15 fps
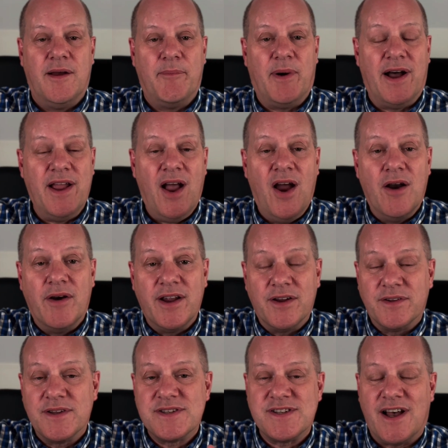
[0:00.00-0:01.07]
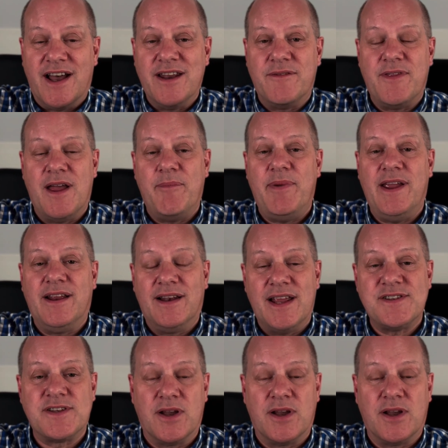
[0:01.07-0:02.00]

by erring on the side of there being less